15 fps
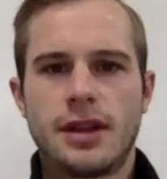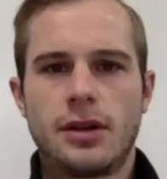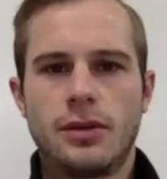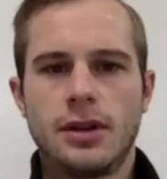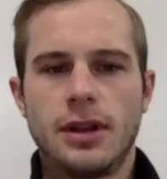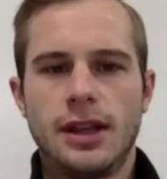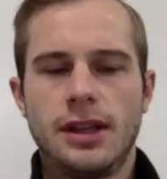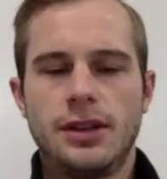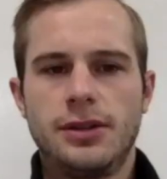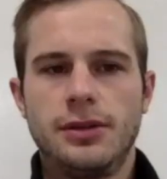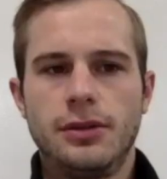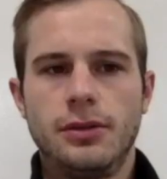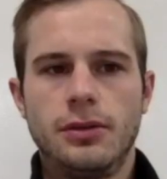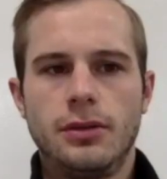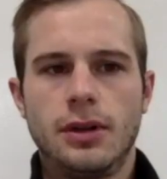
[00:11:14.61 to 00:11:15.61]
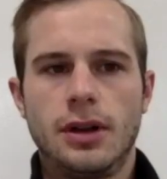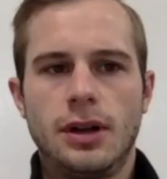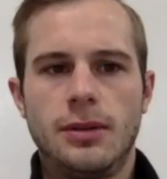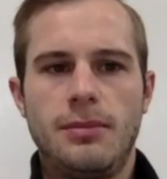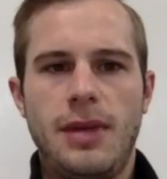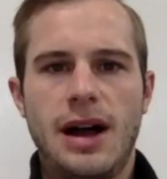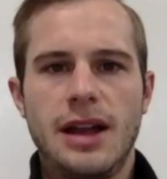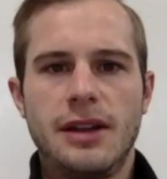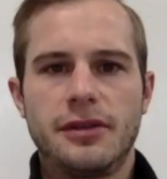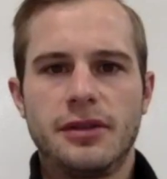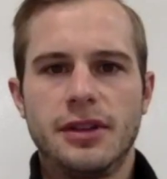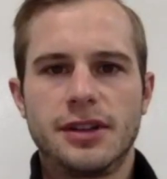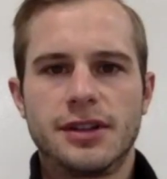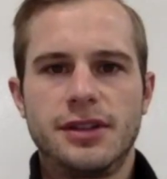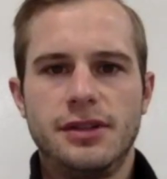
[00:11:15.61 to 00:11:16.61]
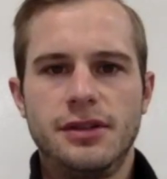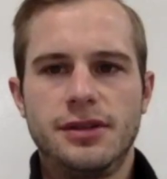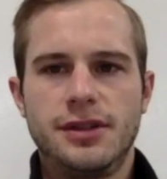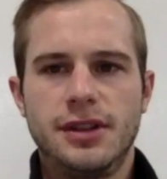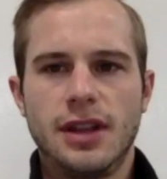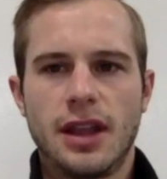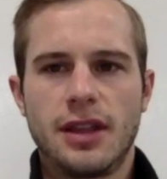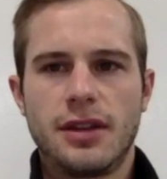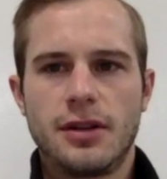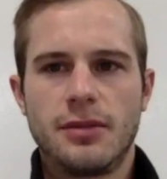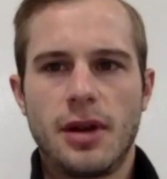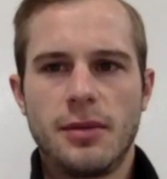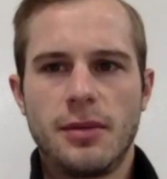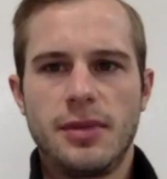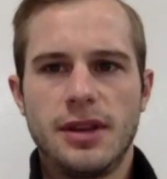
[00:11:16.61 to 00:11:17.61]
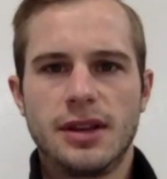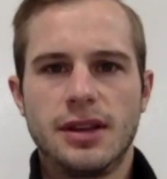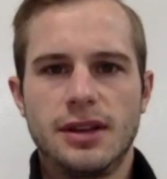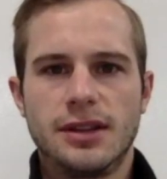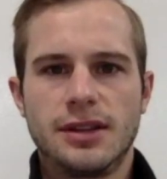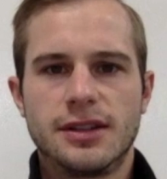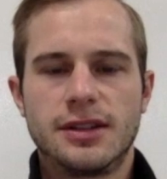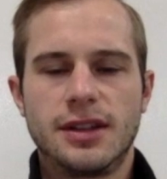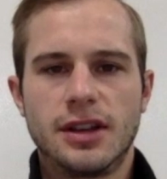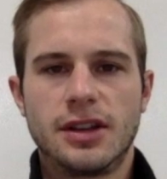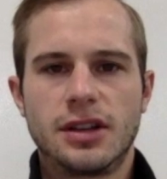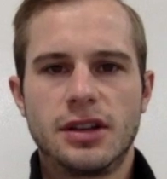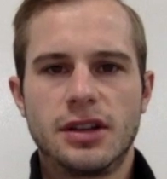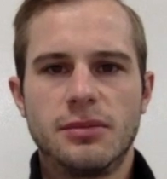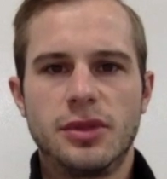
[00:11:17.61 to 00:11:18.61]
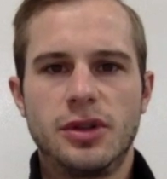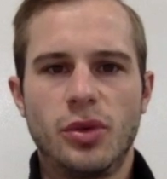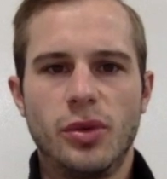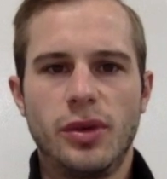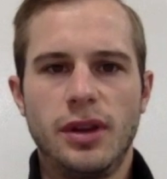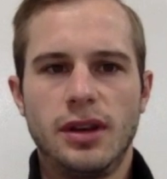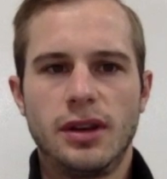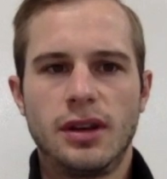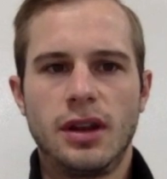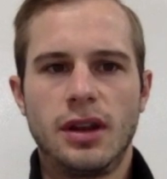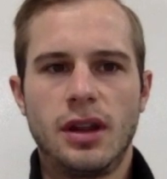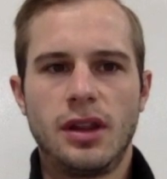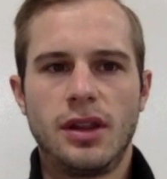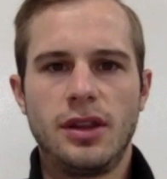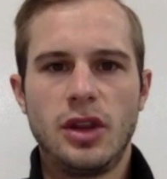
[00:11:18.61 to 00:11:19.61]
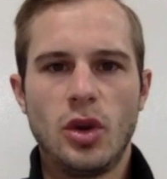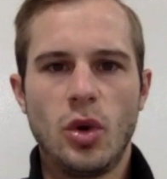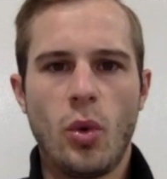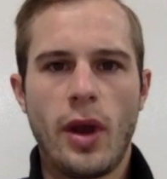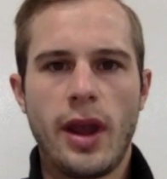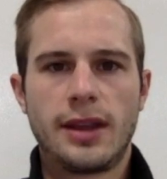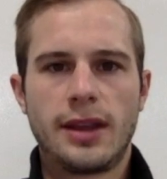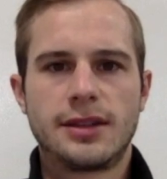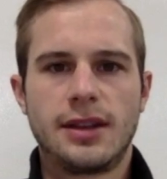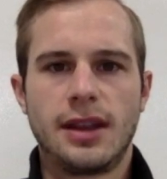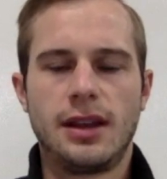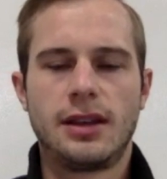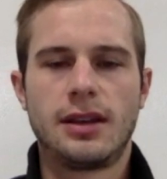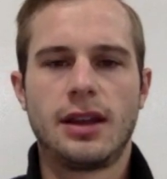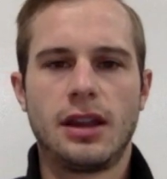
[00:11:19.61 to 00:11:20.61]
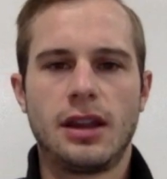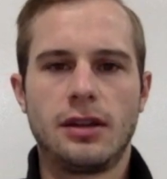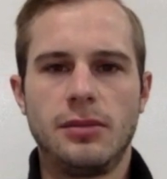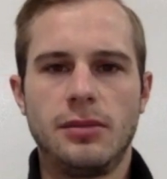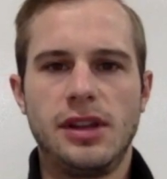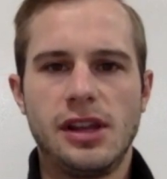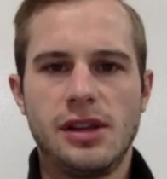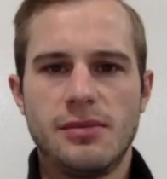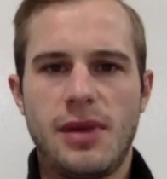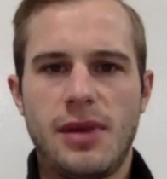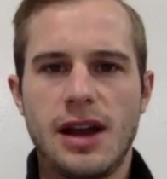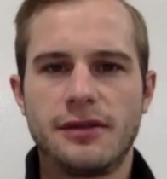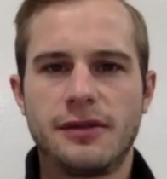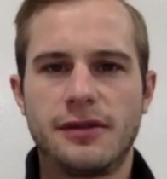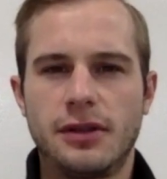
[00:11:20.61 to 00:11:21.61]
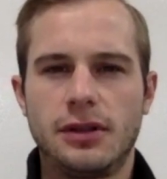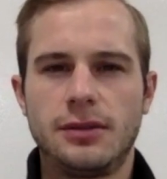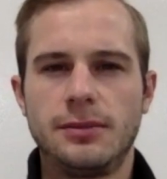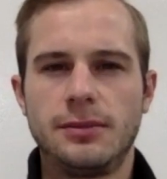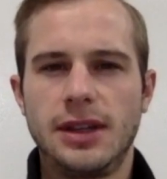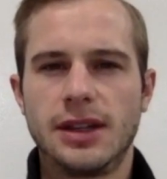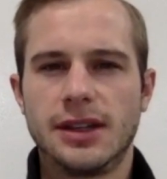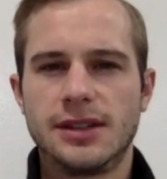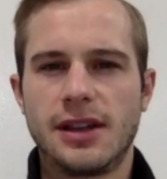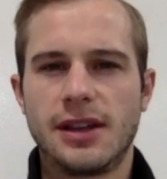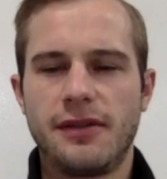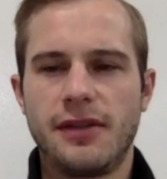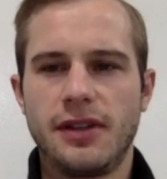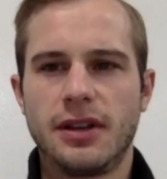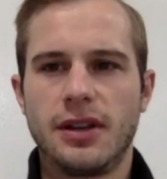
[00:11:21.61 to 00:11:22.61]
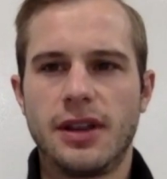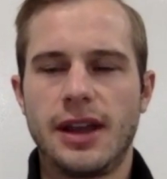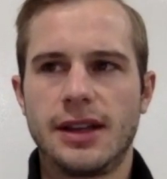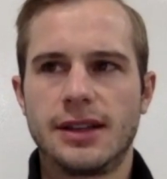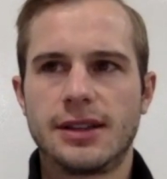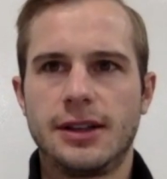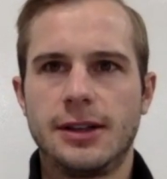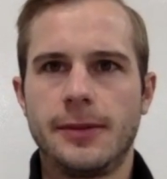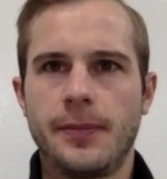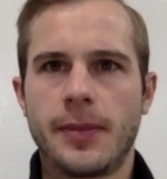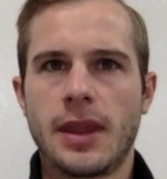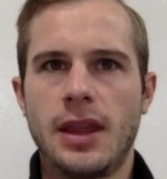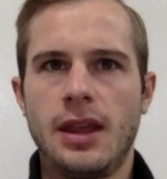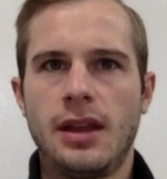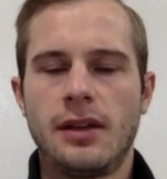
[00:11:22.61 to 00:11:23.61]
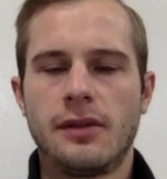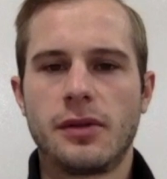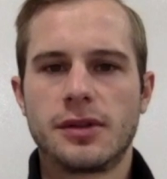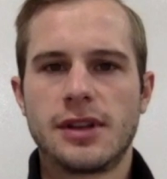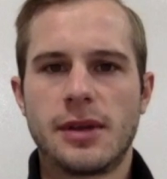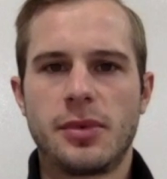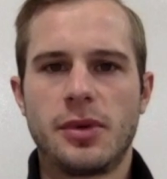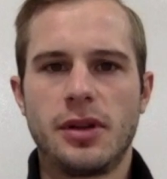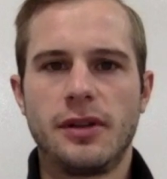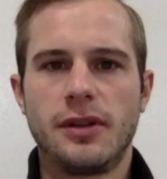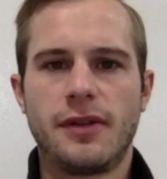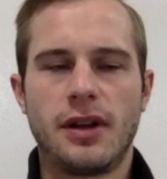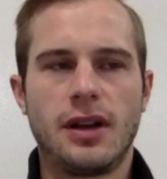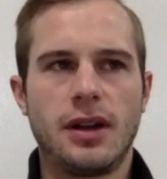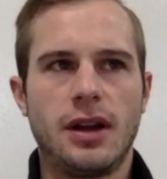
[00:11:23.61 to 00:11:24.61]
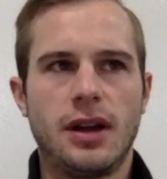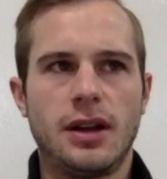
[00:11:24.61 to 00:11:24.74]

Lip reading: does that relate to mindfulness? Do you see that there might be a distinction between the awake state and being mindful? Because I feel that, for example, if